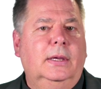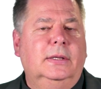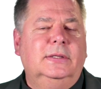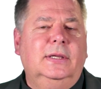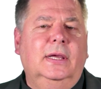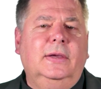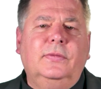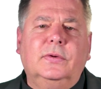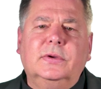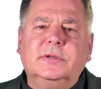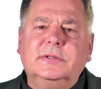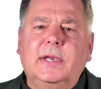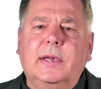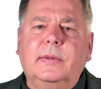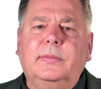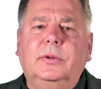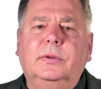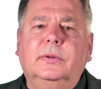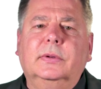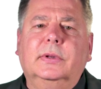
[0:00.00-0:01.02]
Take, for
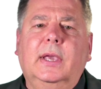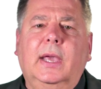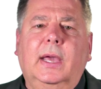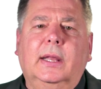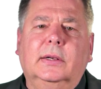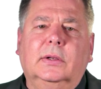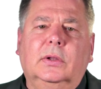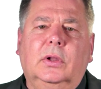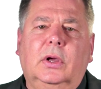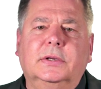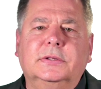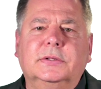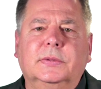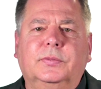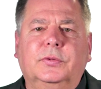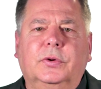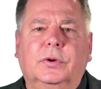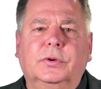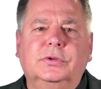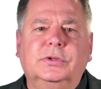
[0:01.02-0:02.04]
example, canon law's
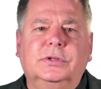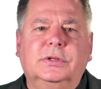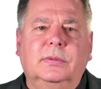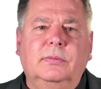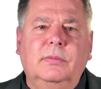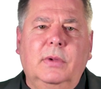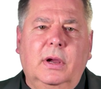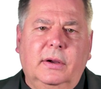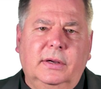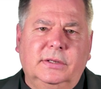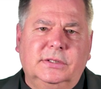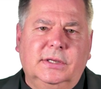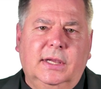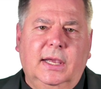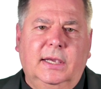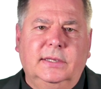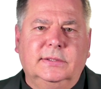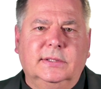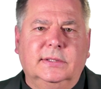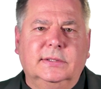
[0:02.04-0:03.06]
approach to marriage
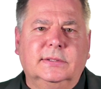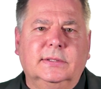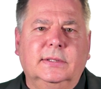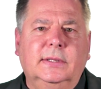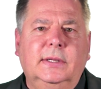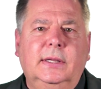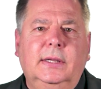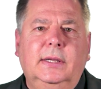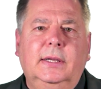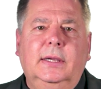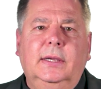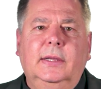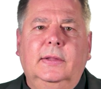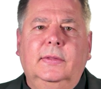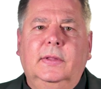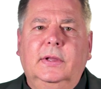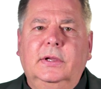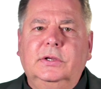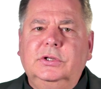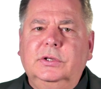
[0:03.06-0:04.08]
cases.
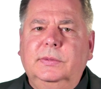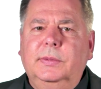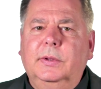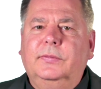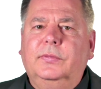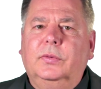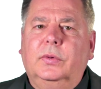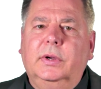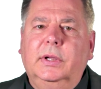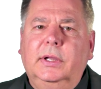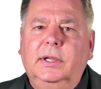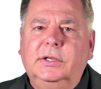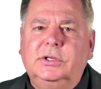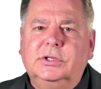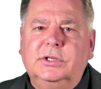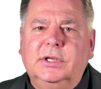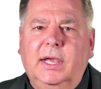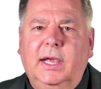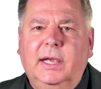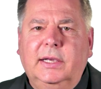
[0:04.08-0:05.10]
The issue before
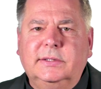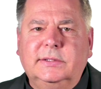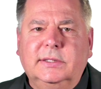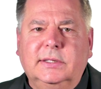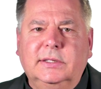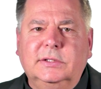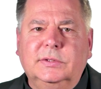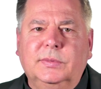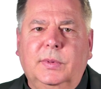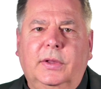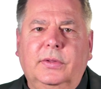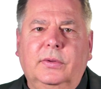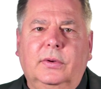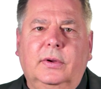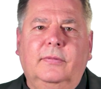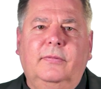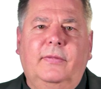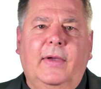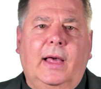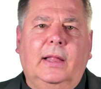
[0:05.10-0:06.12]
each case is whether
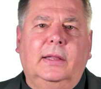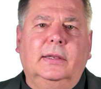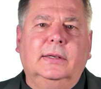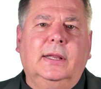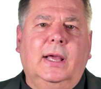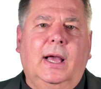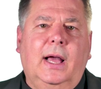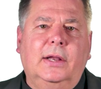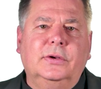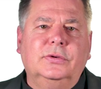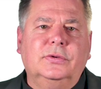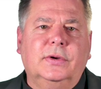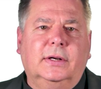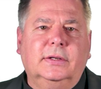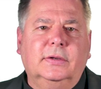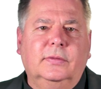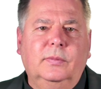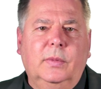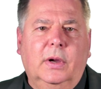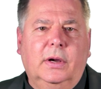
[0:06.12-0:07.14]
a valid
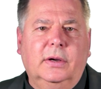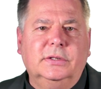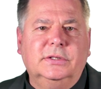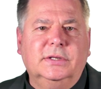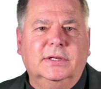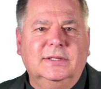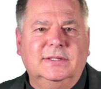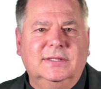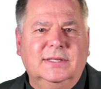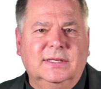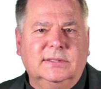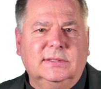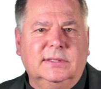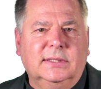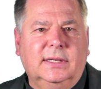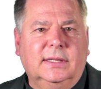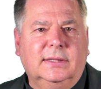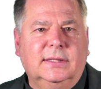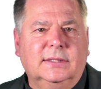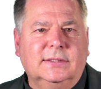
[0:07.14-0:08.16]
contract of marriage
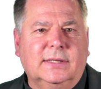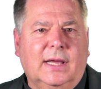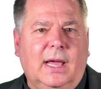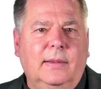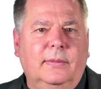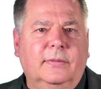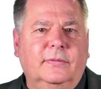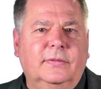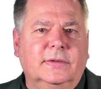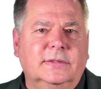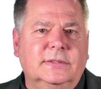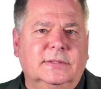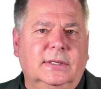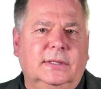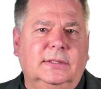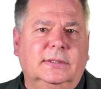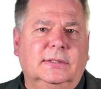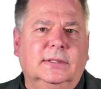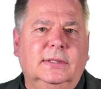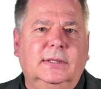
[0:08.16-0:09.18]
existed at the time of
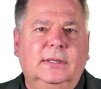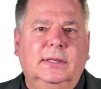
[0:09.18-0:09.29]
consent.